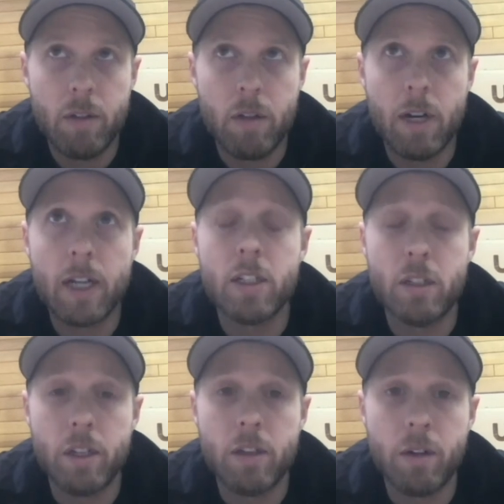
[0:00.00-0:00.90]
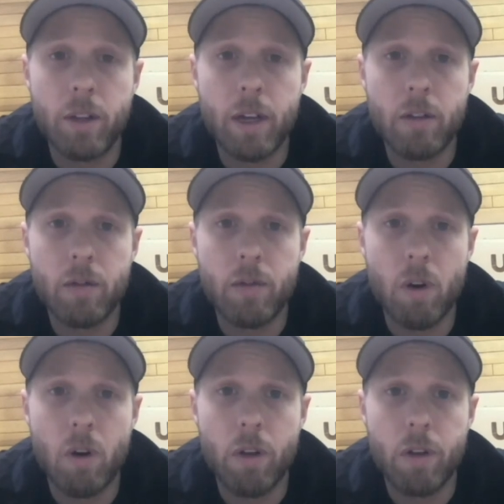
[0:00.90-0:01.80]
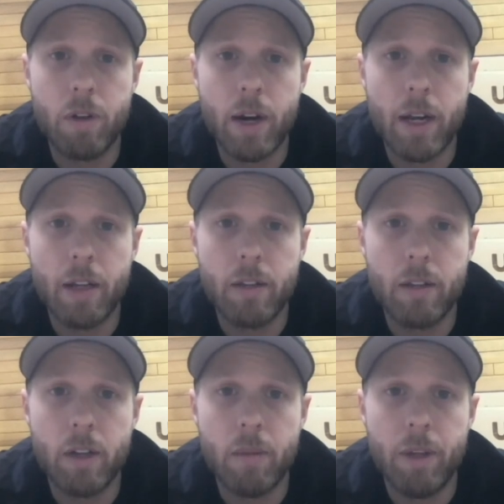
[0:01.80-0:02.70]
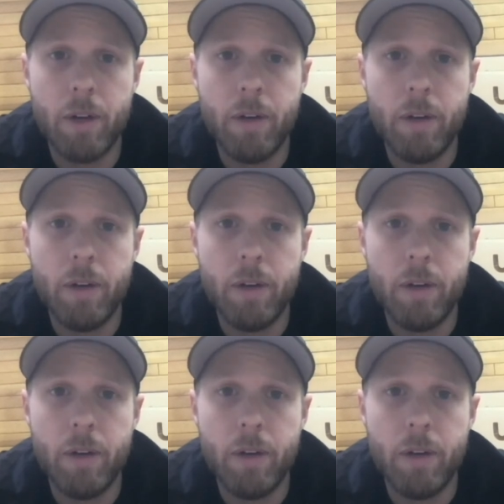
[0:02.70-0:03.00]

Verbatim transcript: or actually 600,000, for all the dragons to come in,